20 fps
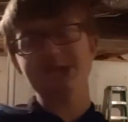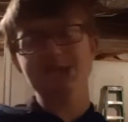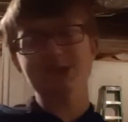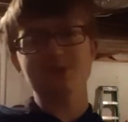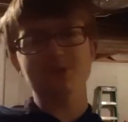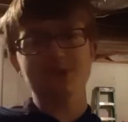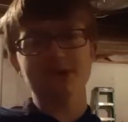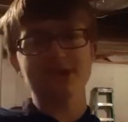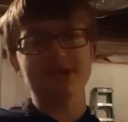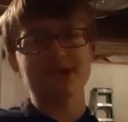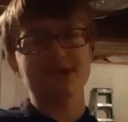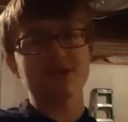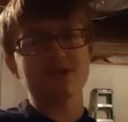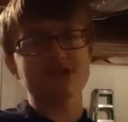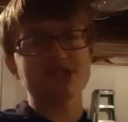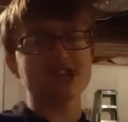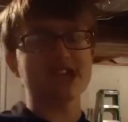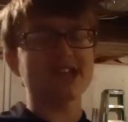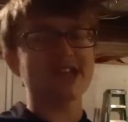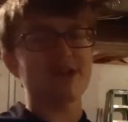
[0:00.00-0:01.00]
should really go
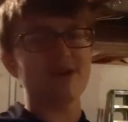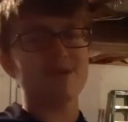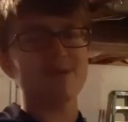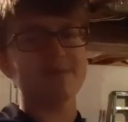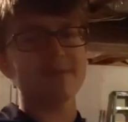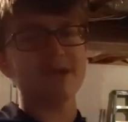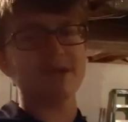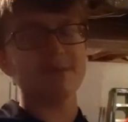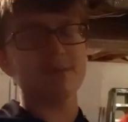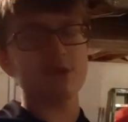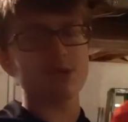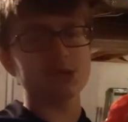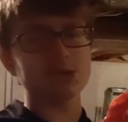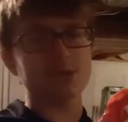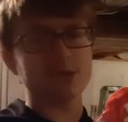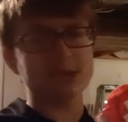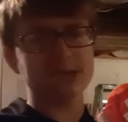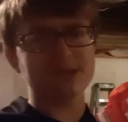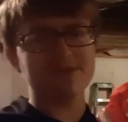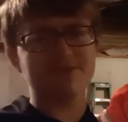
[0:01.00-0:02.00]
check out my most
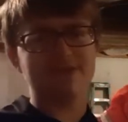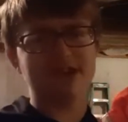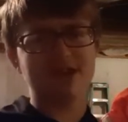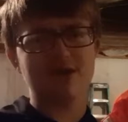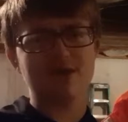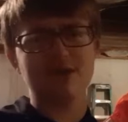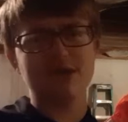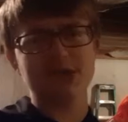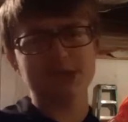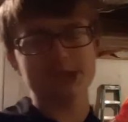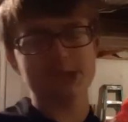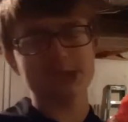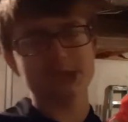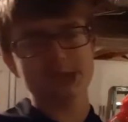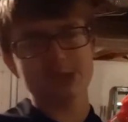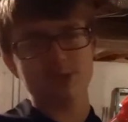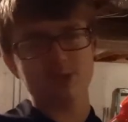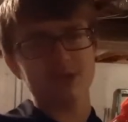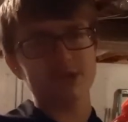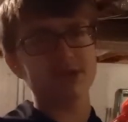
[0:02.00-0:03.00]
recent video, because
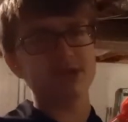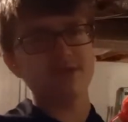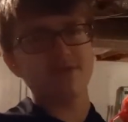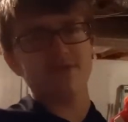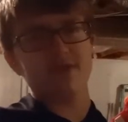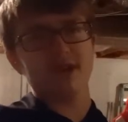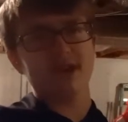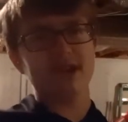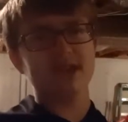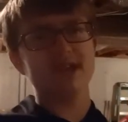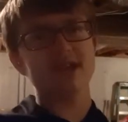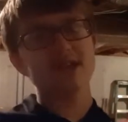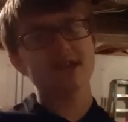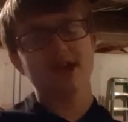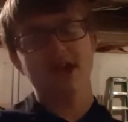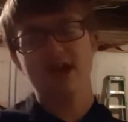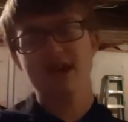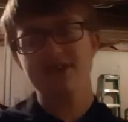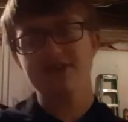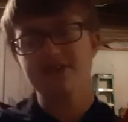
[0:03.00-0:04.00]
it's really funny,
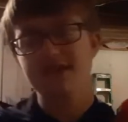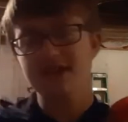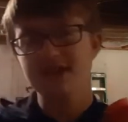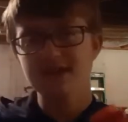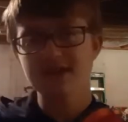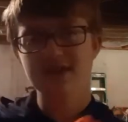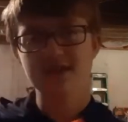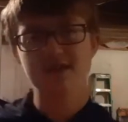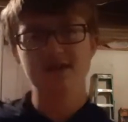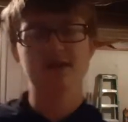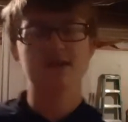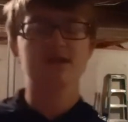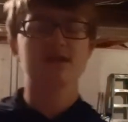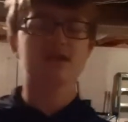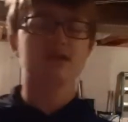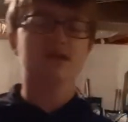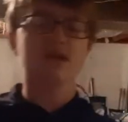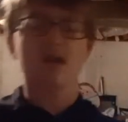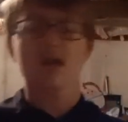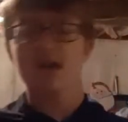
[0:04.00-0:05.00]
I think.
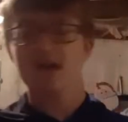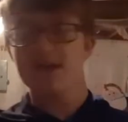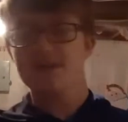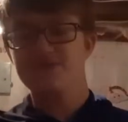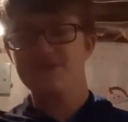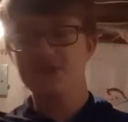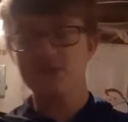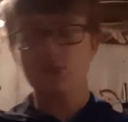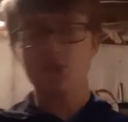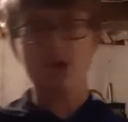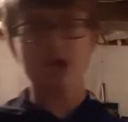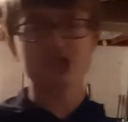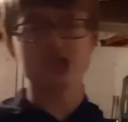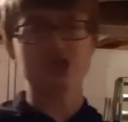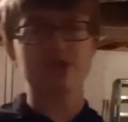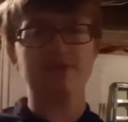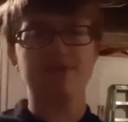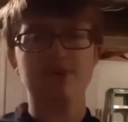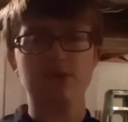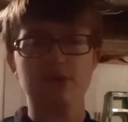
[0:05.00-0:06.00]
If you watch
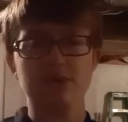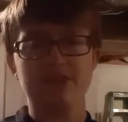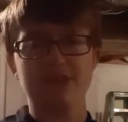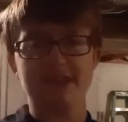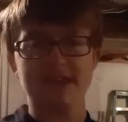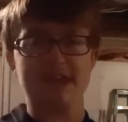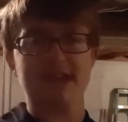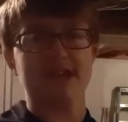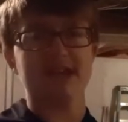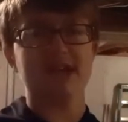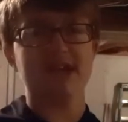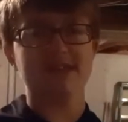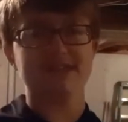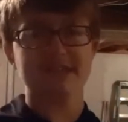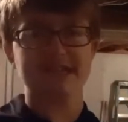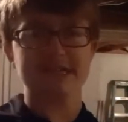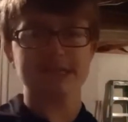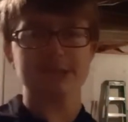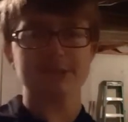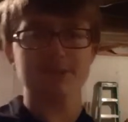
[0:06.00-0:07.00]
the full thing, I
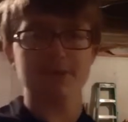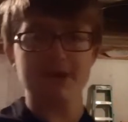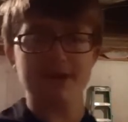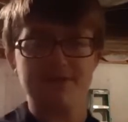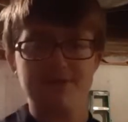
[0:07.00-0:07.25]
think it's pretty